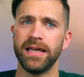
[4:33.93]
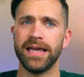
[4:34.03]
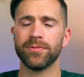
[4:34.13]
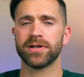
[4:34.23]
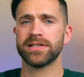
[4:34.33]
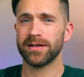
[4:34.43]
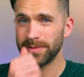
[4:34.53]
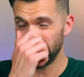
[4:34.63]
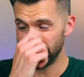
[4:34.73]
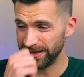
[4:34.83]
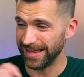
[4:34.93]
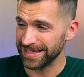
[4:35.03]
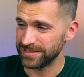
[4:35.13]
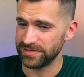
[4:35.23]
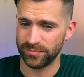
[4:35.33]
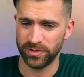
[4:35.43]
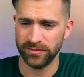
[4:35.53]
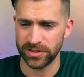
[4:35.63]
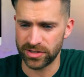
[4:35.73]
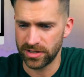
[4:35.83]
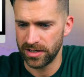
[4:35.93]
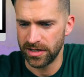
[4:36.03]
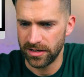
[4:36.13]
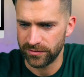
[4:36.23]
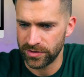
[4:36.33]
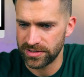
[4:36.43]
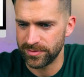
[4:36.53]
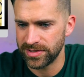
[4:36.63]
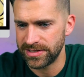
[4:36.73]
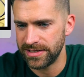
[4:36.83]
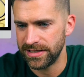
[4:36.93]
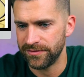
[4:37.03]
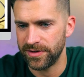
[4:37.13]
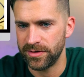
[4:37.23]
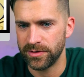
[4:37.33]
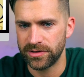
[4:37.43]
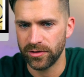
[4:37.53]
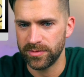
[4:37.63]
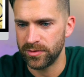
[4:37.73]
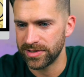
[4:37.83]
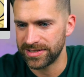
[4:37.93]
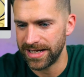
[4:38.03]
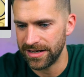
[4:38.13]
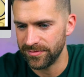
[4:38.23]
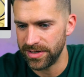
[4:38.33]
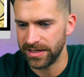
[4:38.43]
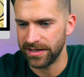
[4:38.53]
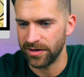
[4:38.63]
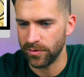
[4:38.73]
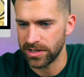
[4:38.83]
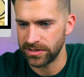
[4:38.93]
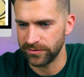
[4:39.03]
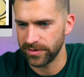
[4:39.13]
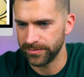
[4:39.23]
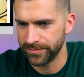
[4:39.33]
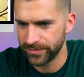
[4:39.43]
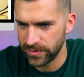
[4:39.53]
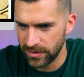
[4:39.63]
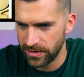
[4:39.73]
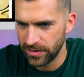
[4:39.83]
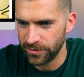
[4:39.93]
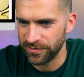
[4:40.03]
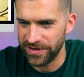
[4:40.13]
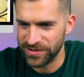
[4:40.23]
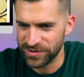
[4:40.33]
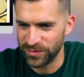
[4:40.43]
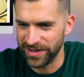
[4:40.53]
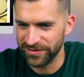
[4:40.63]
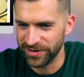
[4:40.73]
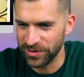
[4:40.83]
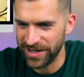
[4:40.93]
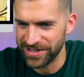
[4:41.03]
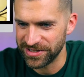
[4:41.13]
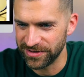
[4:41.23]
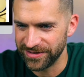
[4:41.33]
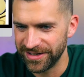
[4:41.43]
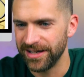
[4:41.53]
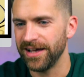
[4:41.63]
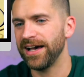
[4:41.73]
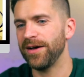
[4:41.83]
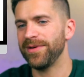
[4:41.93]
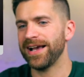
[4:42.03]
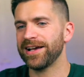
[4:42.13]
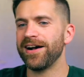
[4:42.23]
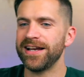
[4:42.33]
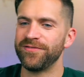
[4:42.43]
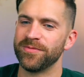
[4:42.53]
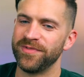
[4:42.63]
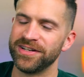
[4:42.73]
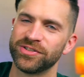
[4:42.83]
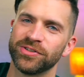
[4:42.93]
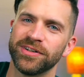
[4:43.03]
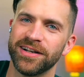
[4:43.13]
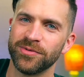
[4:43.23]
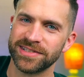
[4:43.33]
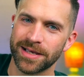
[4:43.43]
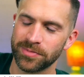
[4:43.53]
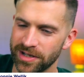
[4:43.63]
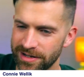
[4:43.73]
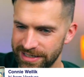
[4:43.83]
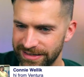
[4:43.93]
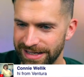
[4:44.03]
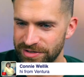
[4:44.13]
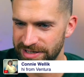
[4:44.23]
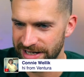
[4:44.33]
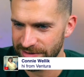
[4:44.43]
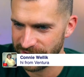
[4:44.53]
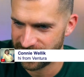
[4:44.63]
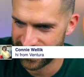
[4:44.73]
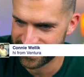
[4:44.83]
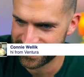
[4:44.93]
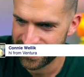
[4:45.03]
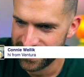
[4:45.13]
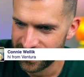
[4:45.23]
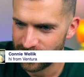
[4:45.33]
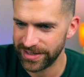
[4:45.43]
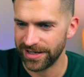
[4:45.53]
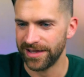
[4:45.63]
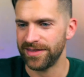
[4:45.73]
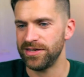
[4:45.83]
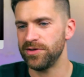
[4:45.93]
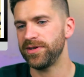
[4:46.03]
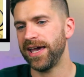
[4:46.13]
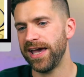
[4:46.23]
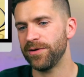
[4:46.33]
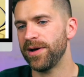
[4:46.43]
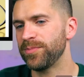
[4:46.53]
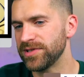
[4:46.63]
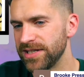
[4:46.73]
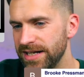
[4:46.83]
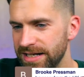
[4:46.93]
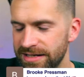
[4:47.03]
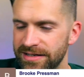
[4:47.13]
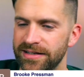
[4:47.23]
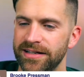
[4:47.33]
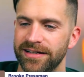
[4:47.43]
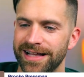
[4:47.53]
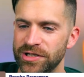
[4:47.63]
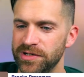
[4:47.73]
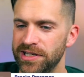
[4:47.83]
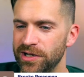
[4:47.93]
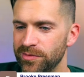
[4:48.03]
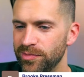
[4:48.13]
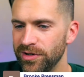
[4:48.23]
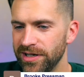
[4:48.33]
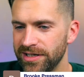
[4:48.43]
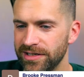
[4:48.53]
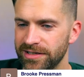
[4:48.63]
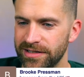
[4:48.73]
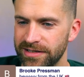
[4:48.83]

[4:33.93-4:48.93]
And we're going to talk about the glasses of privilege. First, I'm going to see if anyone told me what state of being they're watching from, or if they just went location. We got Connie from Ventura. What's up, Connie? Glad you're here with us. We got the UK represented. Glad you're here, Brooke.